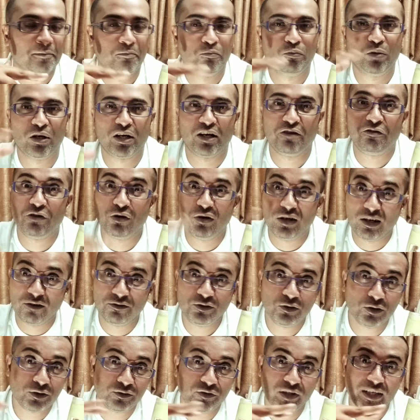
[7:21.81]
but if you love
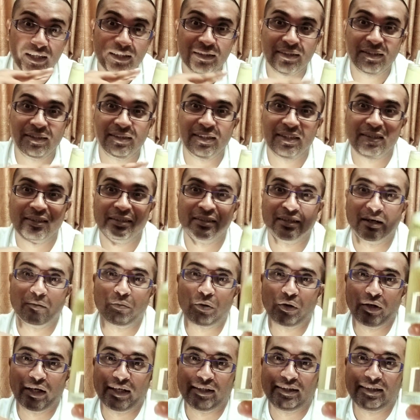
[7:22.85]
those fragrances this is an
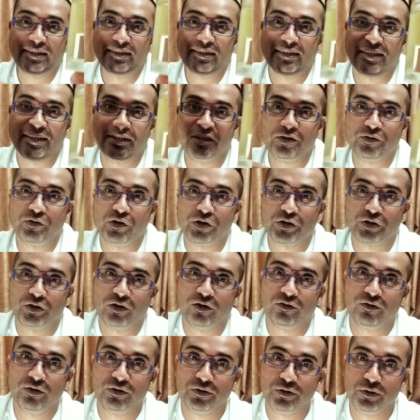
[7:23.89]
upgrade this is a niche version
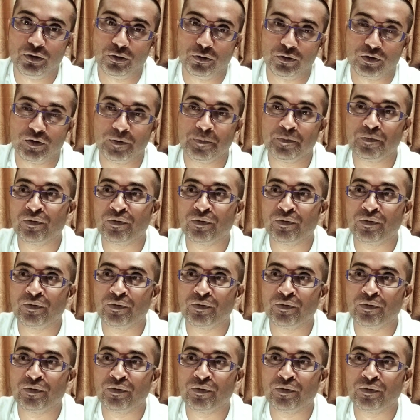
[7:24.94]
of those